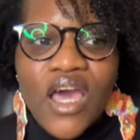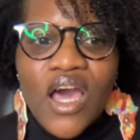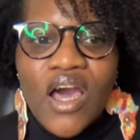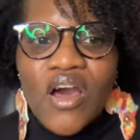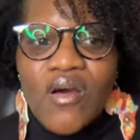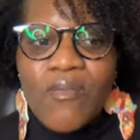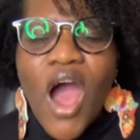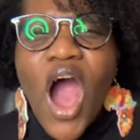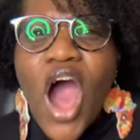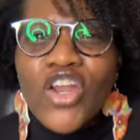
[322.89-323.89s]

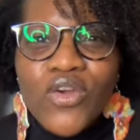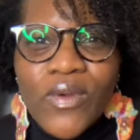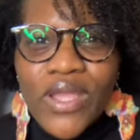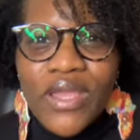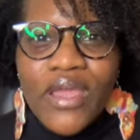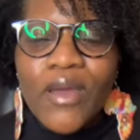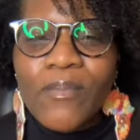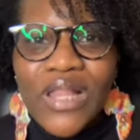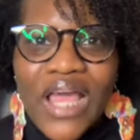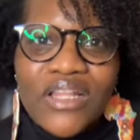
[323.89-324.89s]
honoring
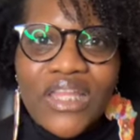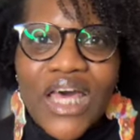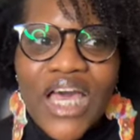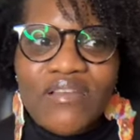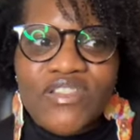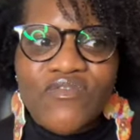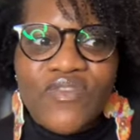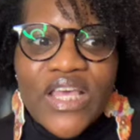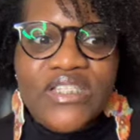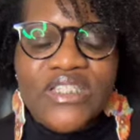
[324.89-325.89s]
Black lives,
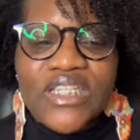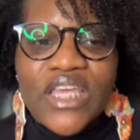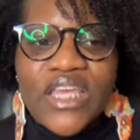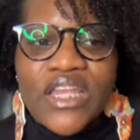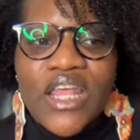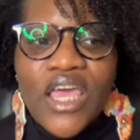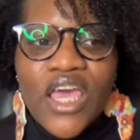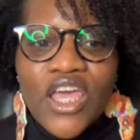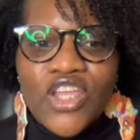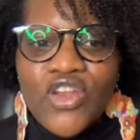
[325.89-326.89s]
invest in,
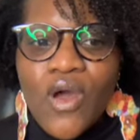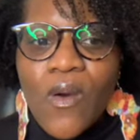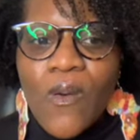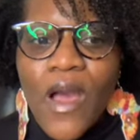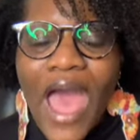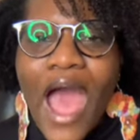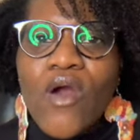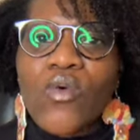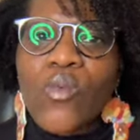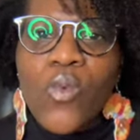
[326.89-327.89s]
you know,
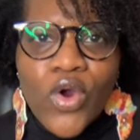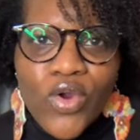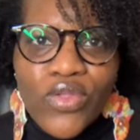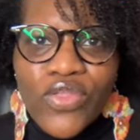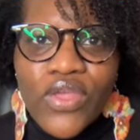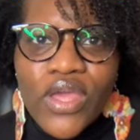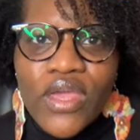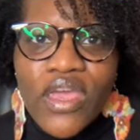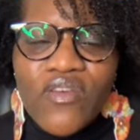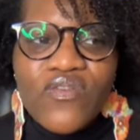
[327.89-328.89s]
our worth,
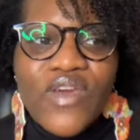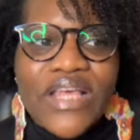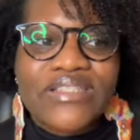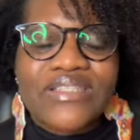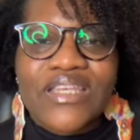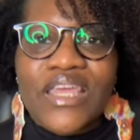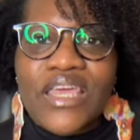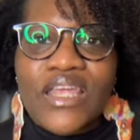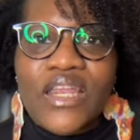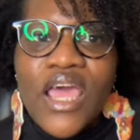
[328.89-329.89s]
invest
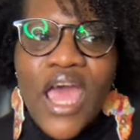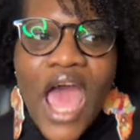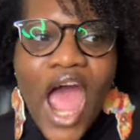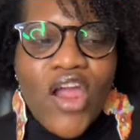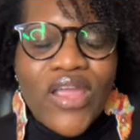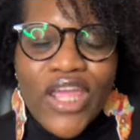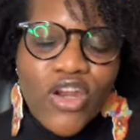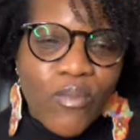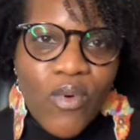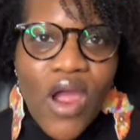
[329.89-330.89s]
in our
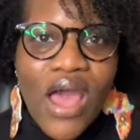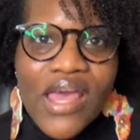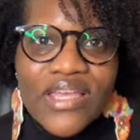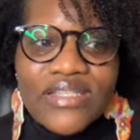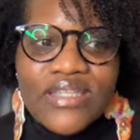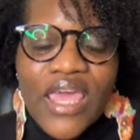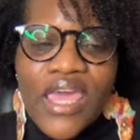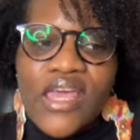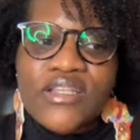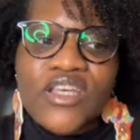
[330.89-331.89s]
enterprise.
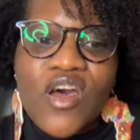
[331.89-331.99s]
And